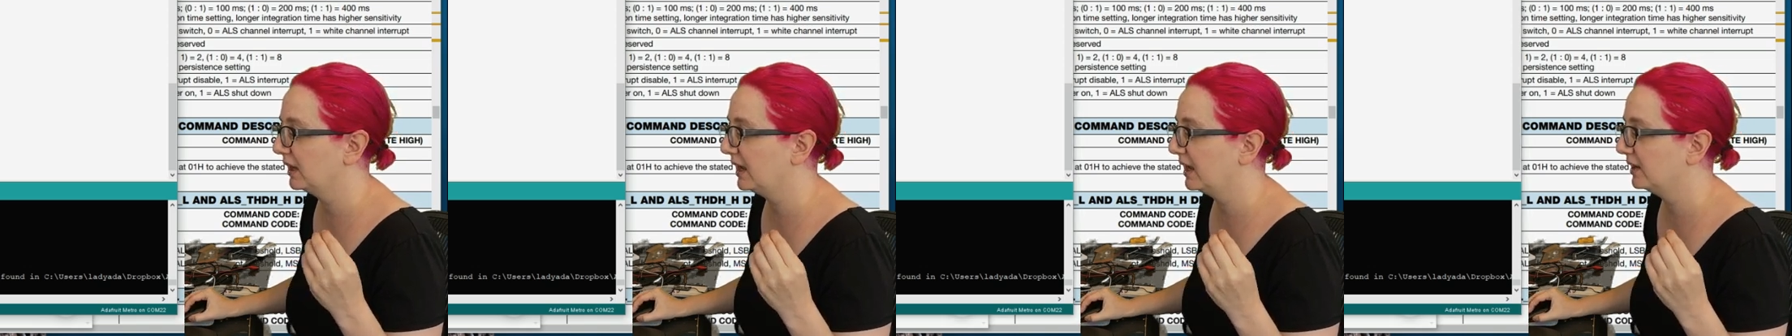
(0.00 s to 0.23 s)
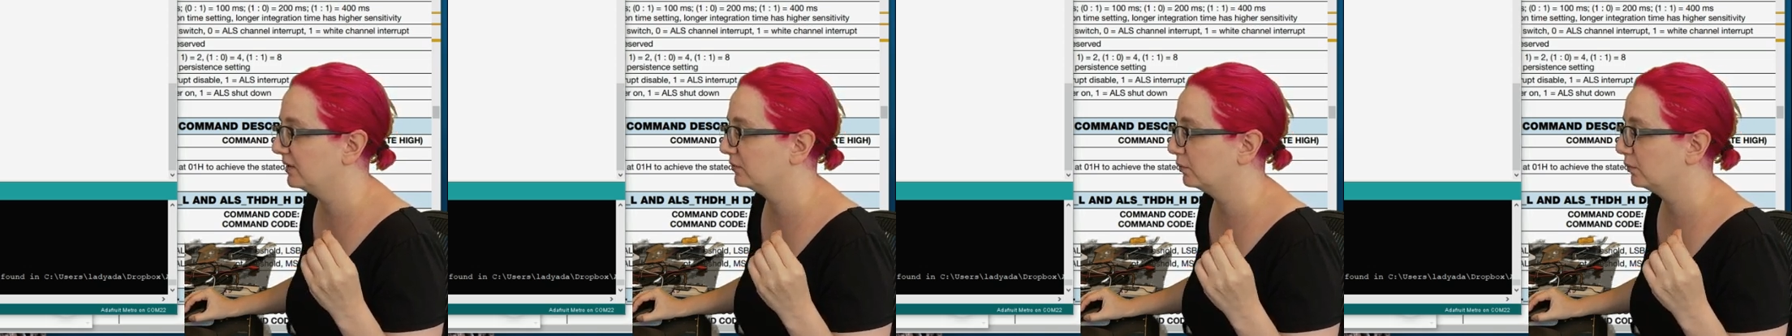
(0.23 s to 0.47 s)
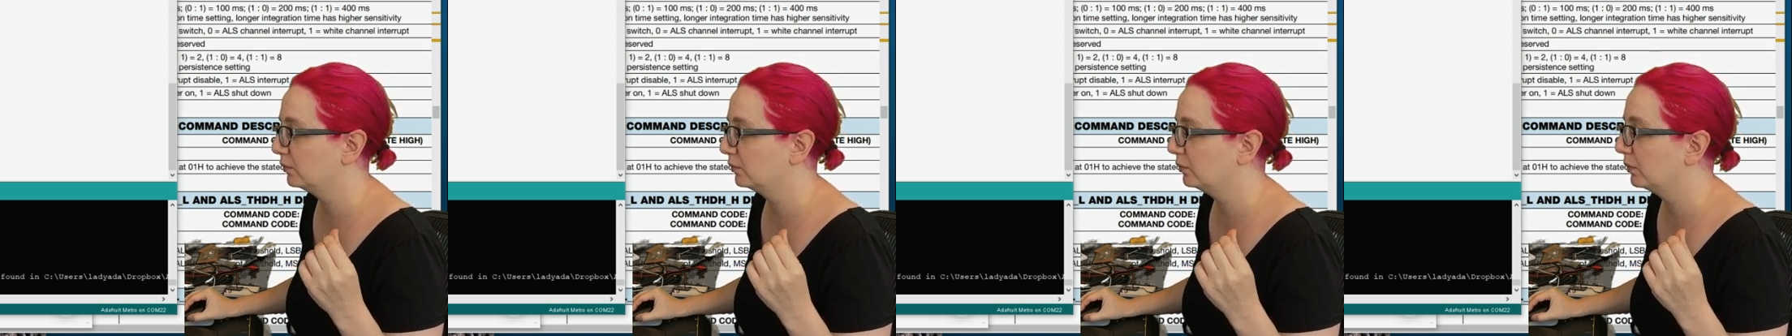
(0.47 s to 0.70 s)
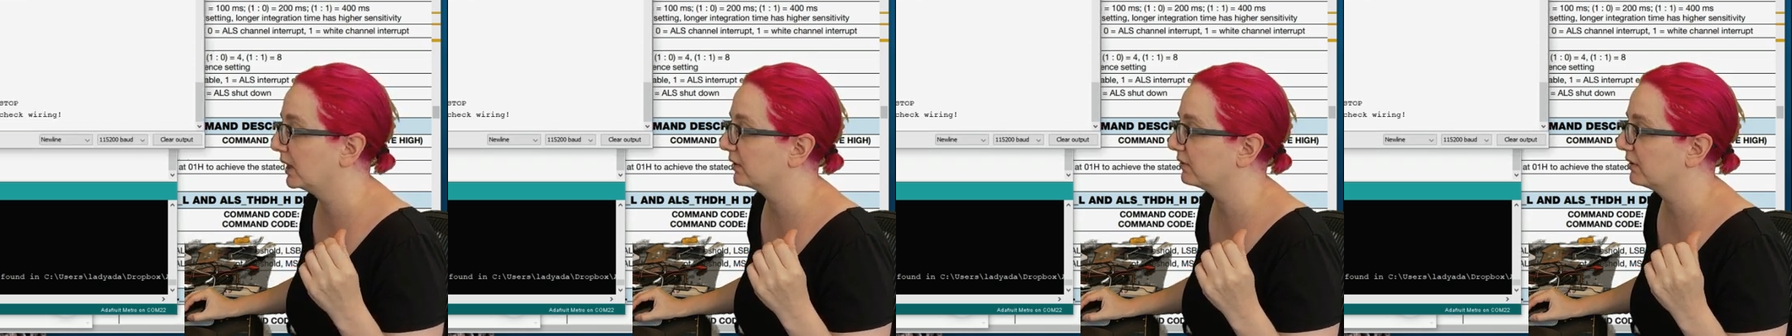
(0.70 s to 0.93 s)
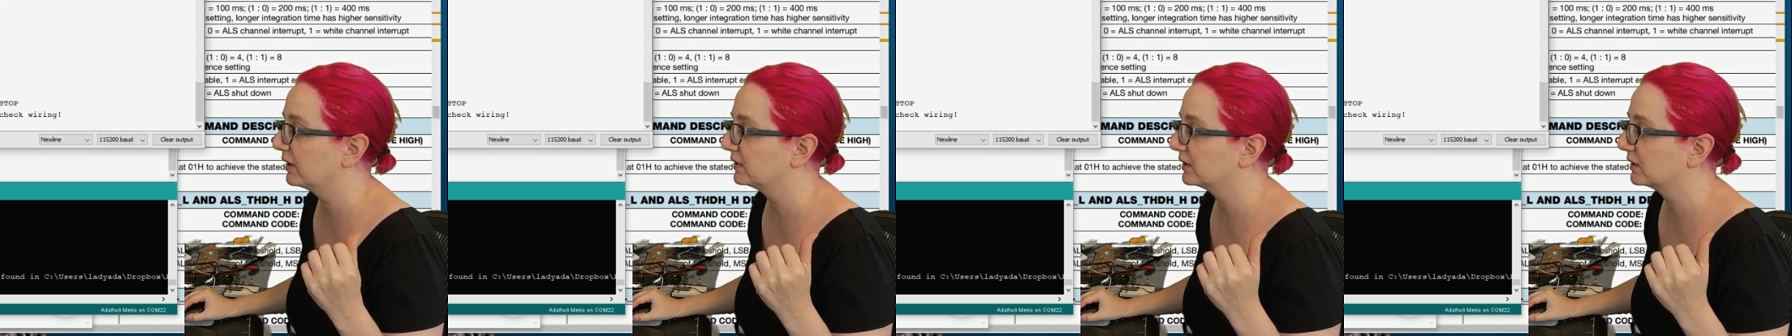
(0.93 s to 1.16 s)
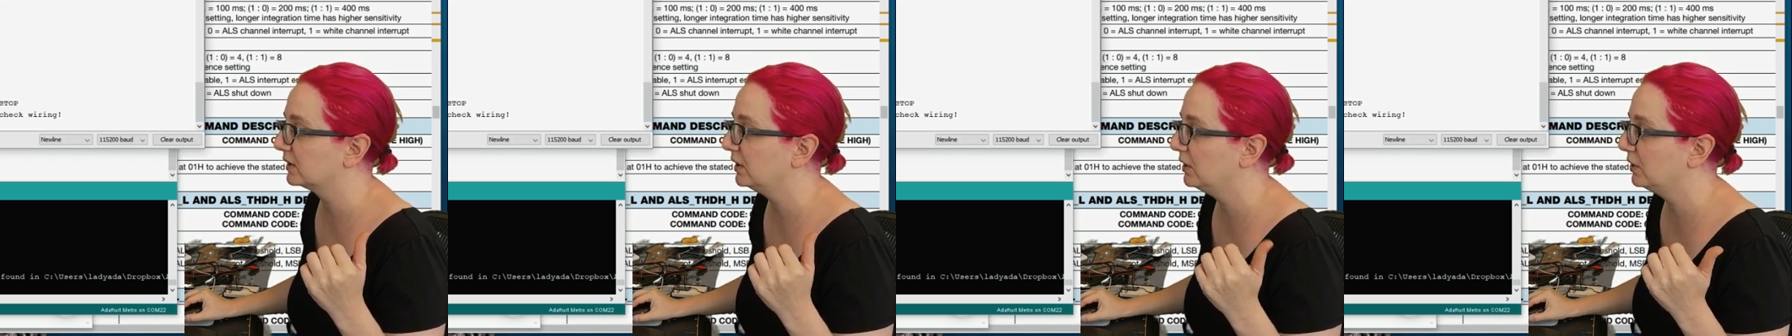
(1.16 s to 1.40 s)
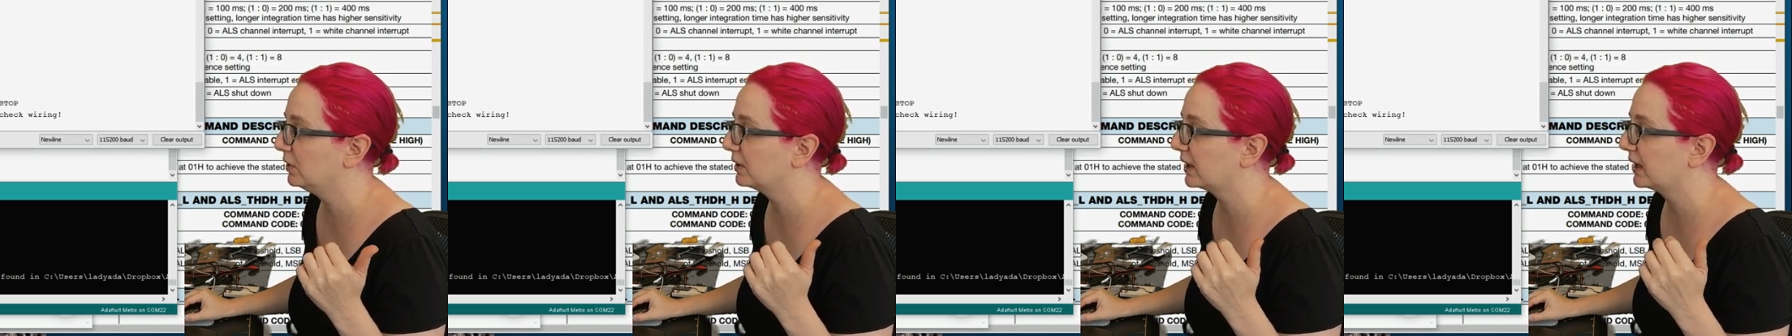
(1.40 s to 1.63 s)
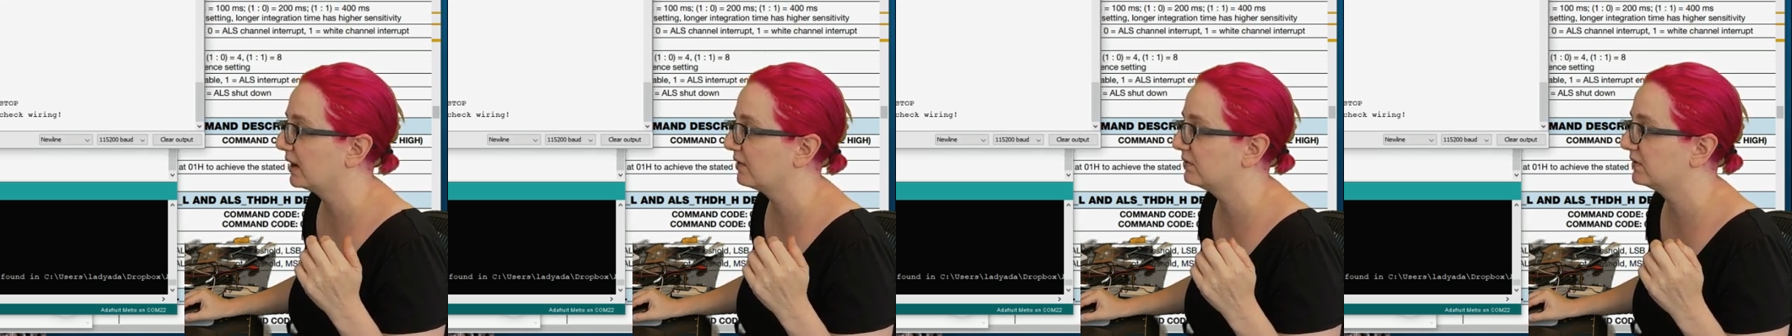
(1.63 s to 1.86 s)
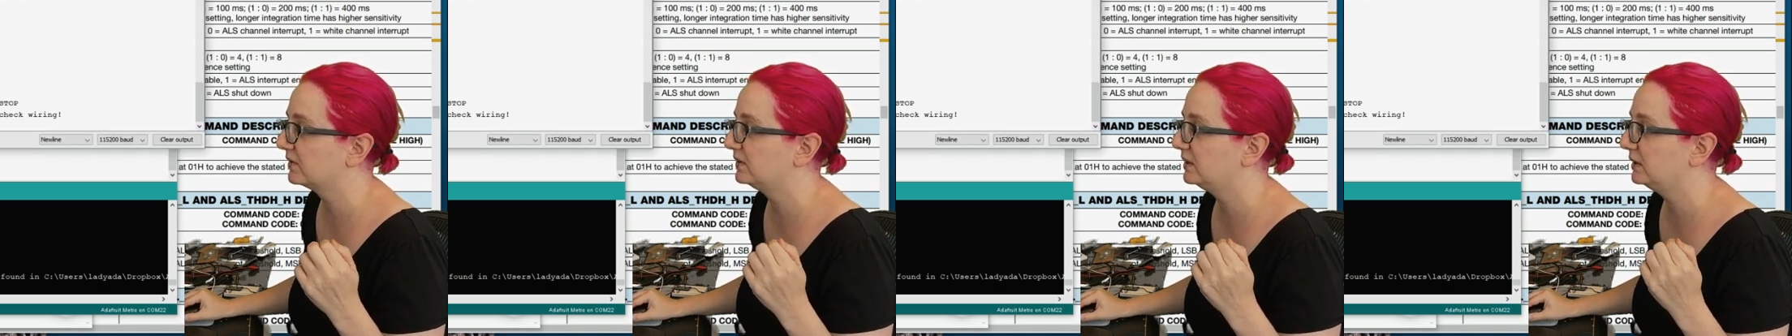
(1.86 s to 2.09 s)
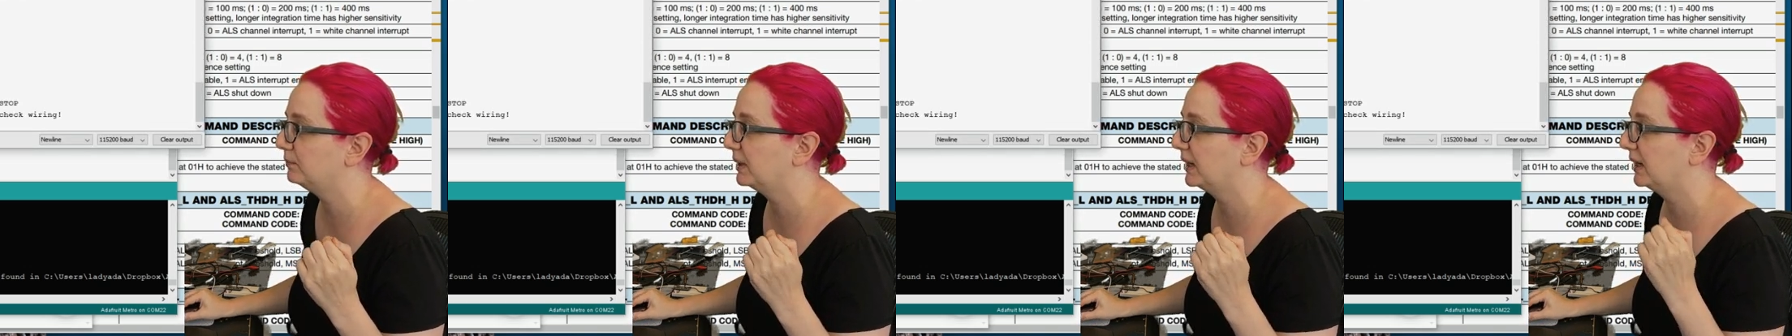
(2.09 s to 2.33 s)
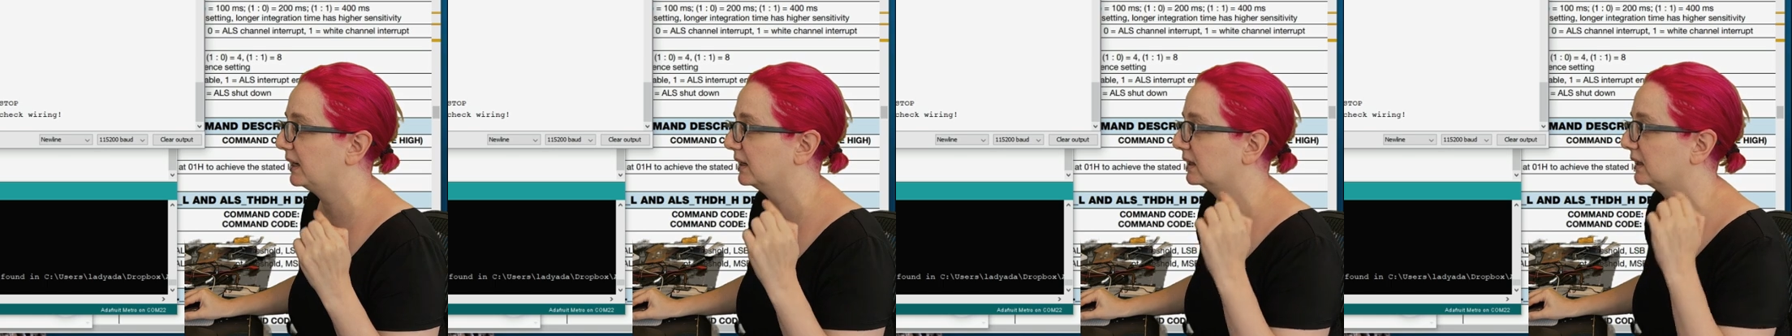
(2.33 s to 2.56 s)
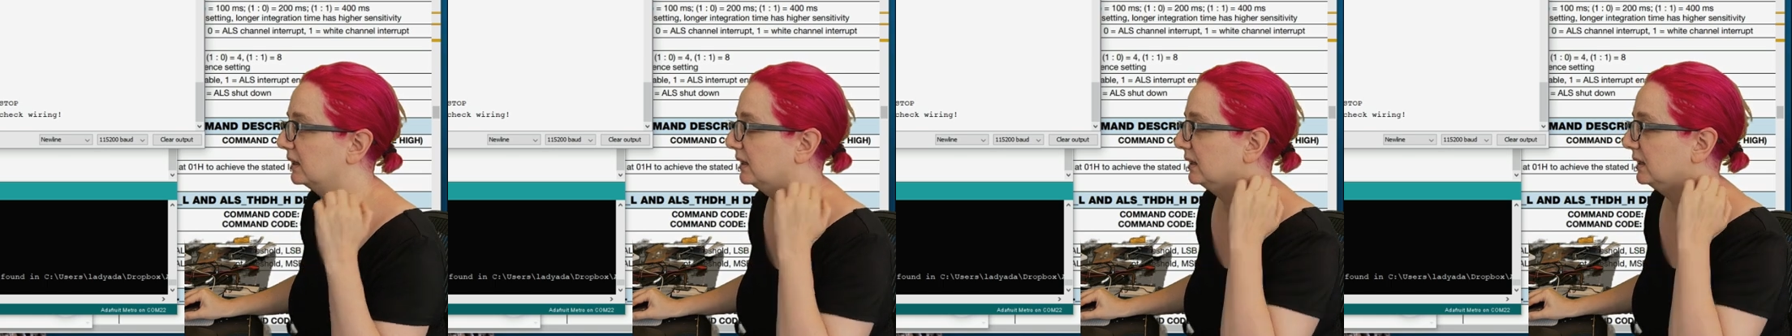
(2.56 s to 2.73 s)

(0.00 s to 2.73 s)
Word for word: And when I write the code, I have this debug,